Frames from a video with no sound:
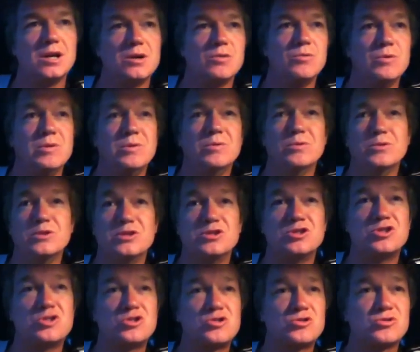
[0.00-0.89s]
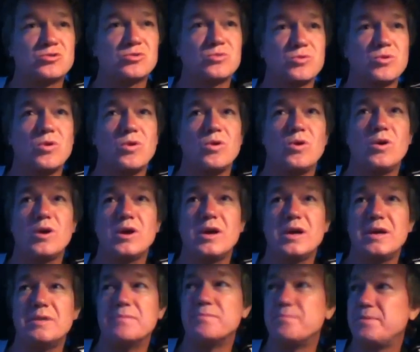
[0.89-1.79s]
We will
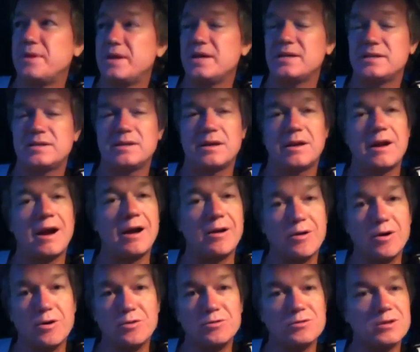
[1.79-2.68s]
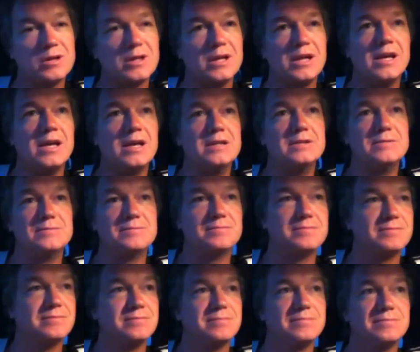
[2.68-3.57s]
destroy and piss on our only,
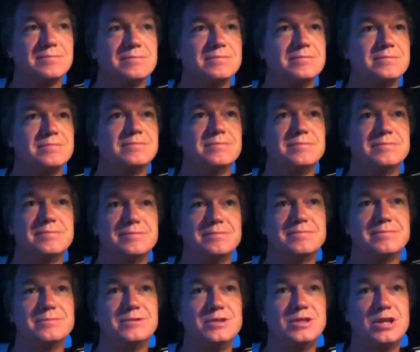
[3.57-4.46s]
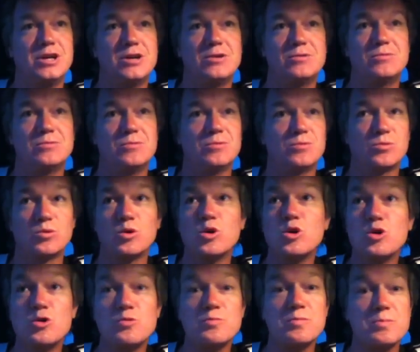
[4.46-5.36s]
you know,
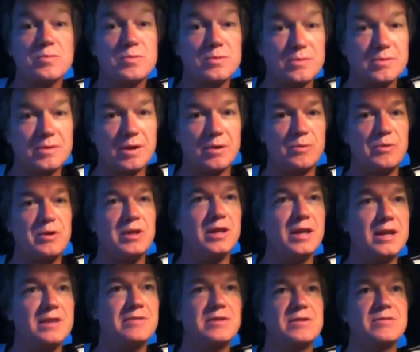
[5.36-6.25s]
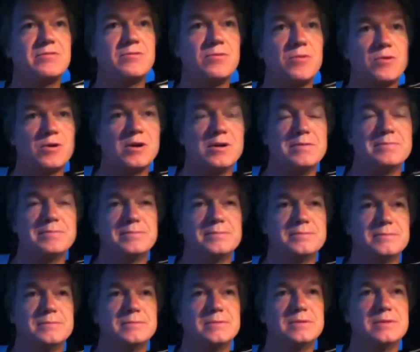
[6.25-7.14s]
room that we live in for it.
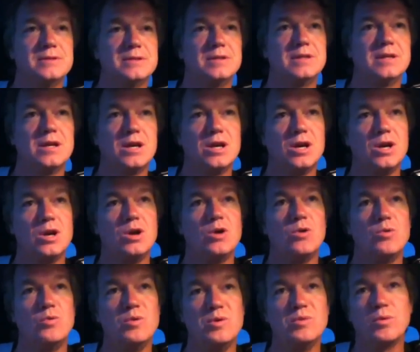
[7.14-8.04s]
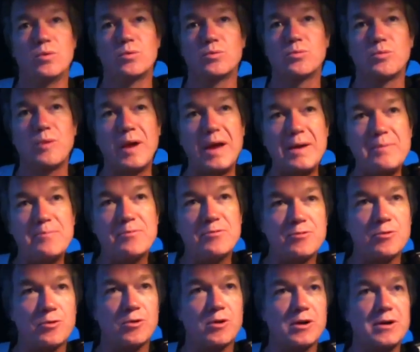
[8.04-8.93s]
We will rape
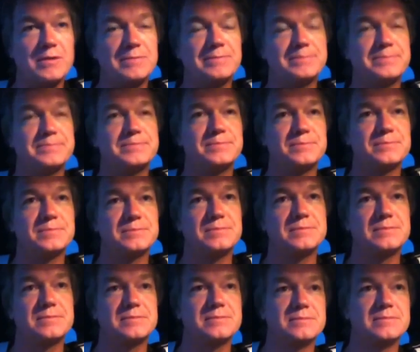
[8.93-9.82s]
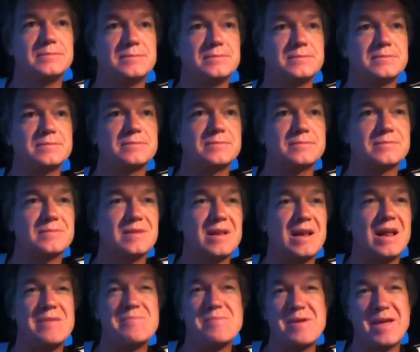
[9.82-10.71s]
for it.
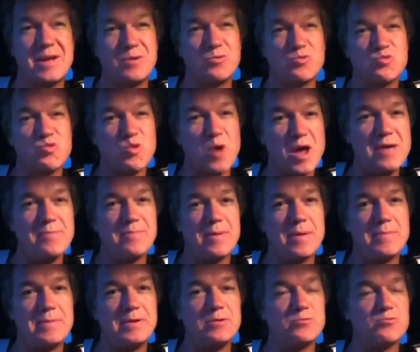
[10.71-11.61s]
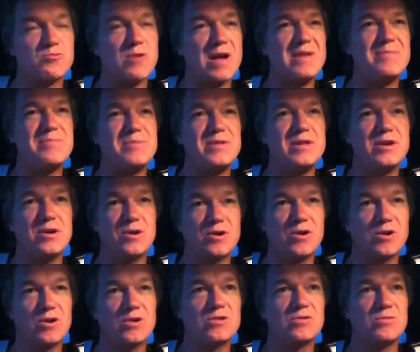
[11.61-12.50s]
And I mean rape the
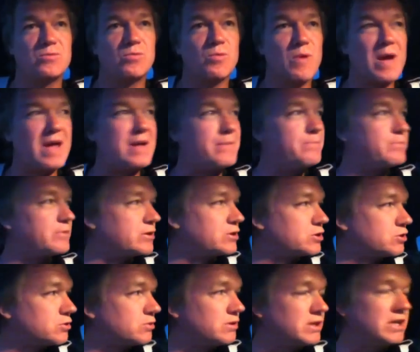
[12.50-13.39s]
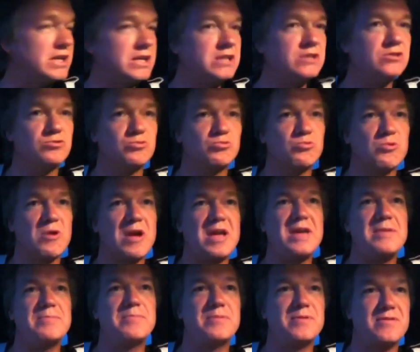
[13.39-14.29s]
earth, rape the trees,
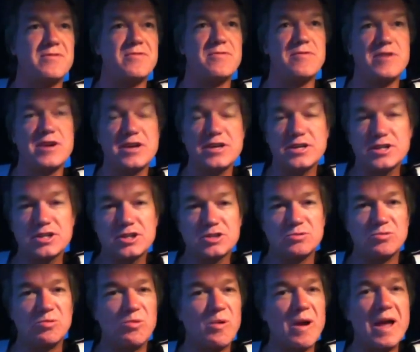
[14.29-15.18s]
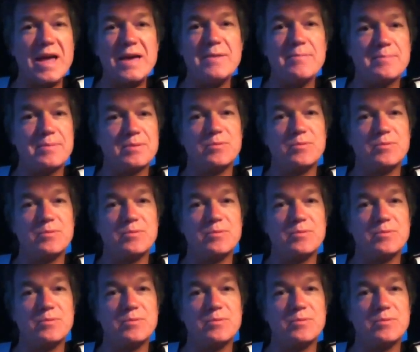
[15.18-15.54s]
rape the fish, rape.